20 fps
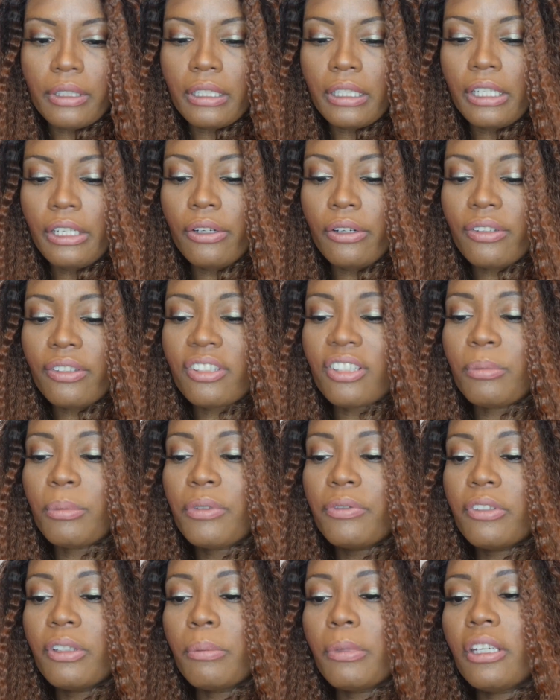And here are some
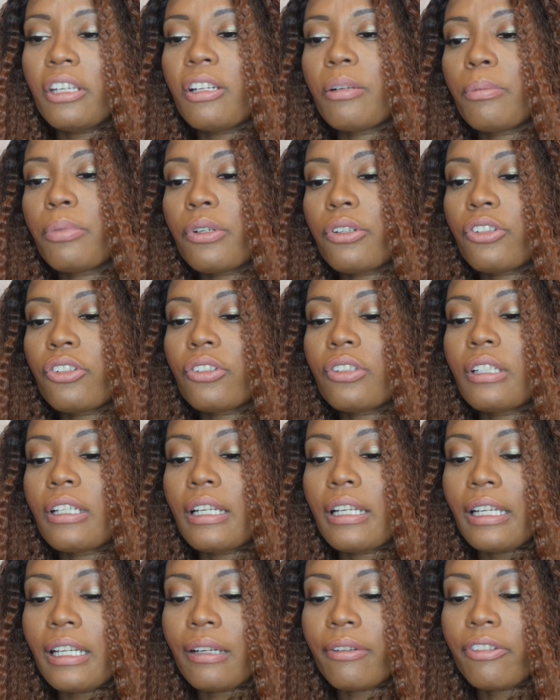of the makeup brushes
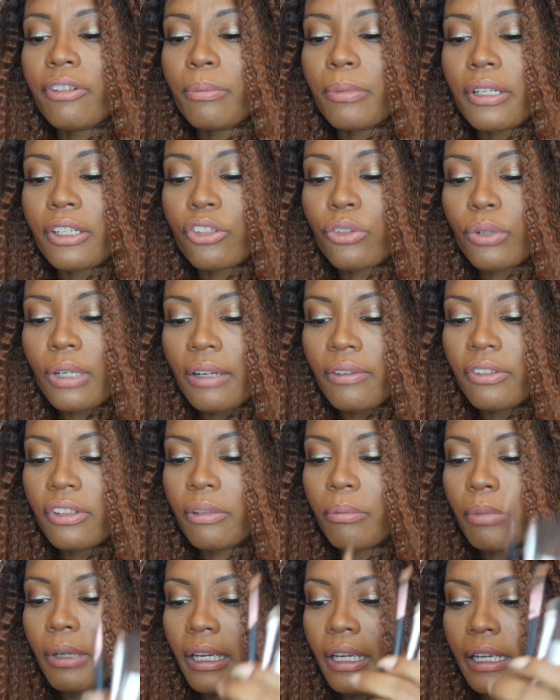that I got from my
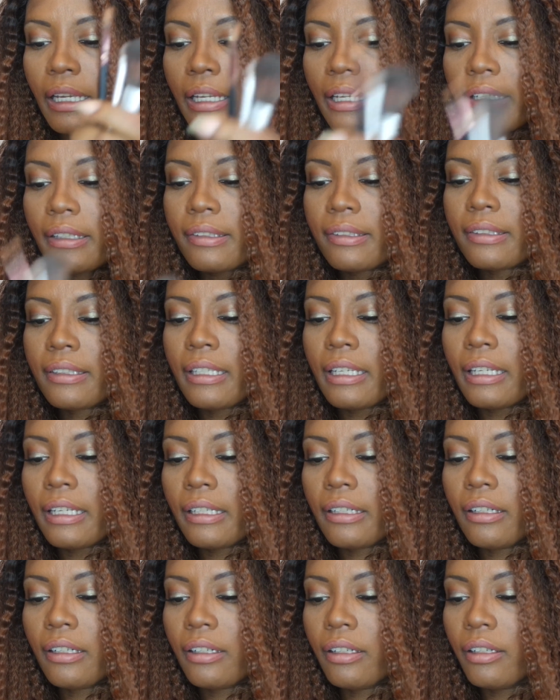traveling bags
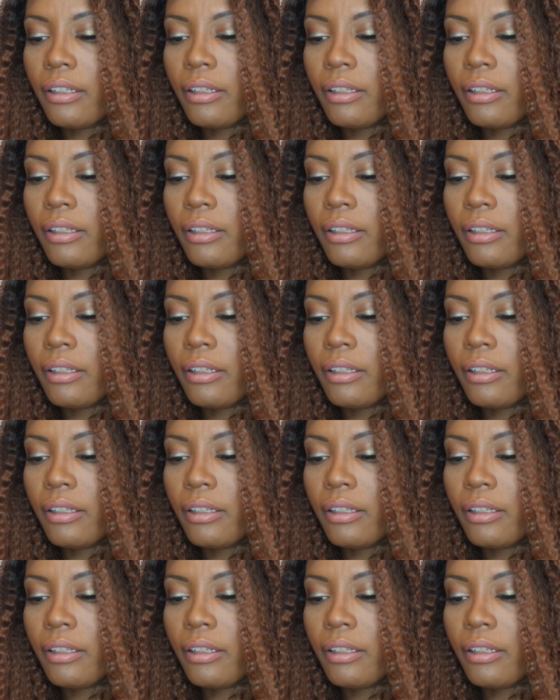that